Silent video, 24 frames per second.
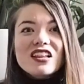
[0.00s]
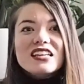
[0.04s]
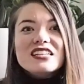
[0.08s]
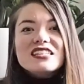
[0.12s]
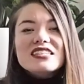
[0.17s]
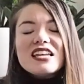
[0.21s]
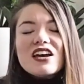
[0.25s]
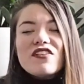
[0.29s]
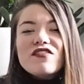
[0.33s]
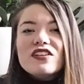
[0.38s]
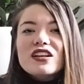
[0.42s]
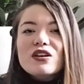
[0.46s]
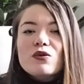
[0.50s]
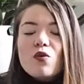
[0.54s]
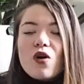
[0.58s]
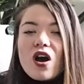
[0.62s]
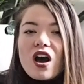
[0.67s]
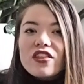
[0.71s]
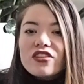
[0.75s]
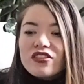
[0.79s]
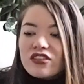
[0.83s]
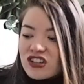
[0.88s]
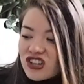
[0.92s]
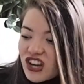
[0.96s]
it's definitely
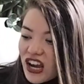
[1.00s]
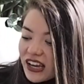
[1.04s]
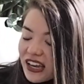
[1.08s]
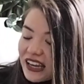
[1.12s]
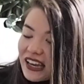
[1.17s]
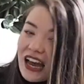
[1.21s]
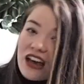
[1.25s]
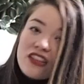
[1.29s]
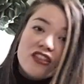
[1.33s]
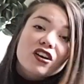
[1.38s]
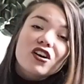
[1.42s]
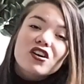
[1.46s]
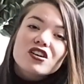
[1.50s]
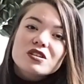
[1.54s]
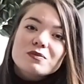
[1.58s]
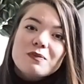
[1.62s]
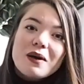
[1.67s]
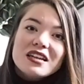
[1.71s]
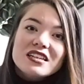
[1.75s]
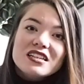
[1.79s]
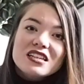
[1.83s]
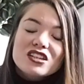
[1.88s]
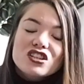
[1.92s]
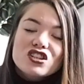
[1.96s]
worth checking out the
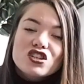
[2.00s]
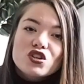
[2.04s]
cosmetics